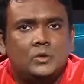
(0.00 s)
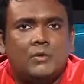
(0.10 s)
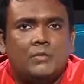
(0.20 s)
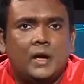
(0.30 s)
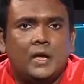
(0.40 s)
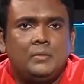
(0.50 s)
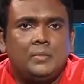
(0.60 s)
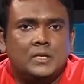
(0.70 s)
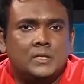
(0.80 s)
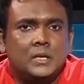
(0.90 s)
you're fine.
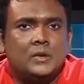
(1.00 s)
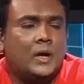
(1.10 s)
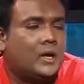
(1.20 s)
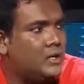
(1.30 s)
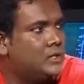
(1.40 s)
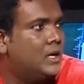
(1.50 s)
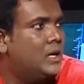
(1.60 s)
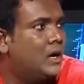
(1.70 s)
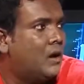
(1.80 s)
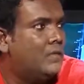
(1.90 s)
Basically, you're at least
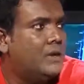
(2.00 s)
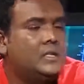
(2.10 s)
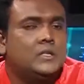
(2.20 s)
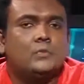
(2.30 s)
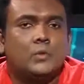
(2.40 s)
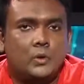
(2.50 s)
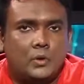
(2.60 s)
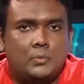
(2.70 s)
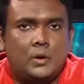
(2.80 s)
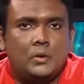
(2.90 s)
getting coverage. It won't
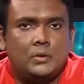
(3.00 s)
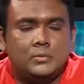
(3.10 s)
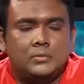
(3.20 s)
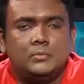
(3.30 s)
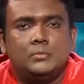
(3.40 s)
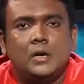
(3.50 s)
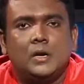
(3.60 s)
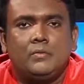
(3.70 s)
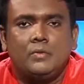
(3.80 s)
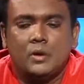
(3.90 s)
drop out. But
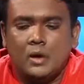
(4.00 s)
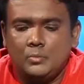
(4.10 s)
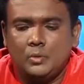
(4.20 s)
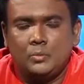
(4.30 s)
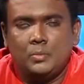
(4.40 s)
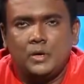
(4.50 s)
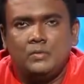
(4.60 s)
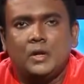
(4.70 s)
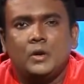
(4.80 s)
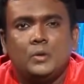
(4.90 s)
if you come to a point
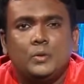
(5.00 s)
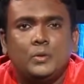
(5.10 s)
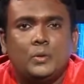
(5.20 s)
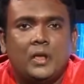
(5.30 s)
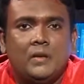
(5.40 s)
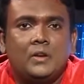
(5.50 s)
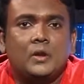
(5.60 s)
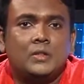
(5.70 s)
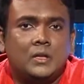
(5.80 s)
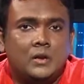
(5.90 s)
where you don't have it on the